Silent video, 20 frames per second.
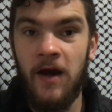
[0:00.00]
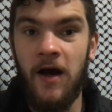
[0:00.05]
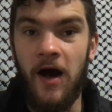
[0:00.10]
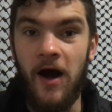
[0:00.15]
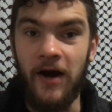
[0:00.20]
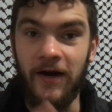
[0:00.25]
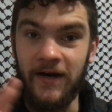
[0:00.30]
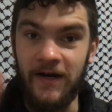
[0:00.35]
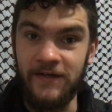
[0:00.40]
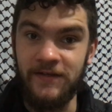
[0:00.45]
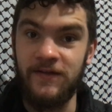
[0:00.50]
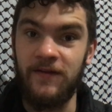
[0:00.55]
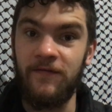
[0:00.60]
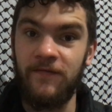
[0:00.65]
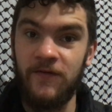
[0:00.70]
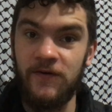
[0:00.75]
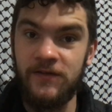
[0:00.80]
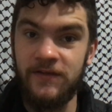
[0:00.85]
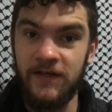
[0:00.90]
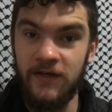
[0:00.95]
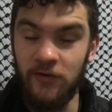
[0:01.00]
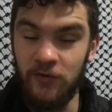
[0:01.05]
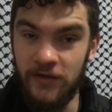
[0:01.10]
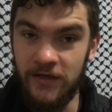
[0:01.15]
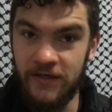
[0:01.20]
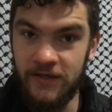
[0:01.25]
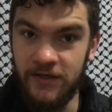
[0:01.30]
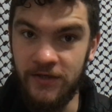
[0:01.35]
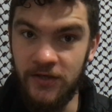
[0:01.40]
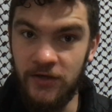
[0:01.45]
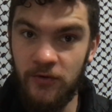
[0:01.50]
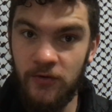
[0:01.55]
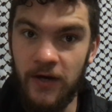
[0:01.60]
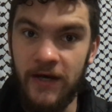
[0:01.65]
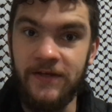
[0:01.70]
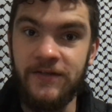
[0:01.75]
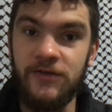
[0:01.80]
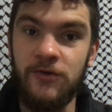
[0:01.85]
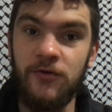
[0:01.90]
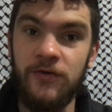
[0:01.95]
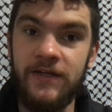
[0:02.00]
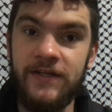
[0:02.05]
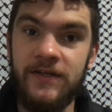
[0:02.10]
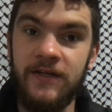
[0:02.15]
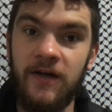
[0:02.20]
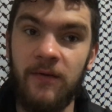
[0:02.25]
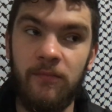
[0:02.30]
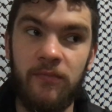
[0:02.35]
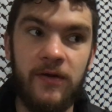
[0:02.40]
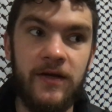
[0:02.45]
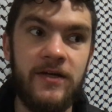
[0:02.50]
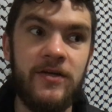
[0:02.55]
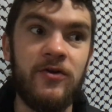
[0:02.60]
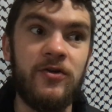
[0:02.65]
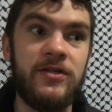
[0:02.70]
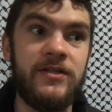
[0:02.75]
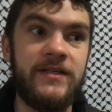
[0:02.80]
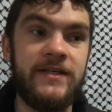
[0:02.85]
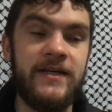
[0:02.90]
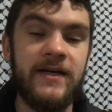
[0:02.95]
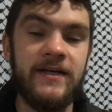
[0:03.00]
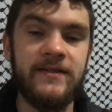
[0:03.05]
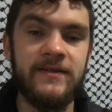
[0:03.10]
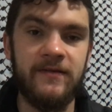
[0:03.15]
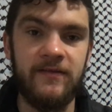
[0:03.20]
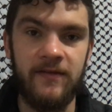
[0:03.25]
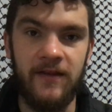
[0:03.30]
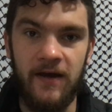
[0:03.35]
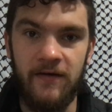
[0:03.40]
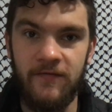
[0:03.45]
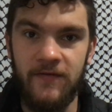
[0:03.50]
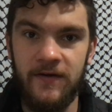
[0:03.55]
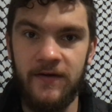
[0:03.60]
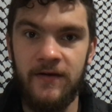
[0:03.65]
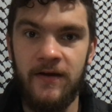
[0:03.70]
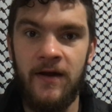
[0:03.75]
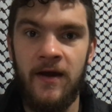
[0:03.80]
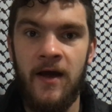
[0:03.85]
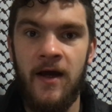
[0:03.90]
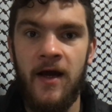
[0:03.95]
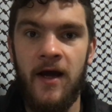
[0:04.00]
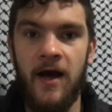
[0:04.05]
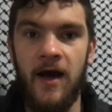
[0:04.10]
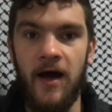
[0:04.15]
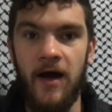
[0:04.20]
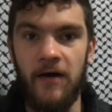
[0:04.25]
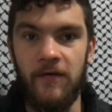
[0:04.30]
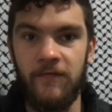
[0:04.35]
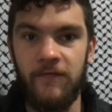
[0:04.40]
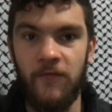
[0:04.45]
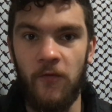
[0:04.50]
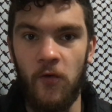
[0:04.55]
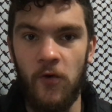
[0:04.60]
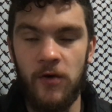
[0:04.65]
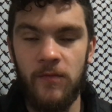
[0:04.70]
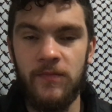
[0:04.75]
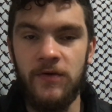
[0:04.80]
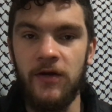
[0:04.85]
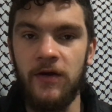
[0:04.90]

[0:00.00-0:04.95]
Alright guys, so the first thing you'll need to do is you need to complete your DS-11 form.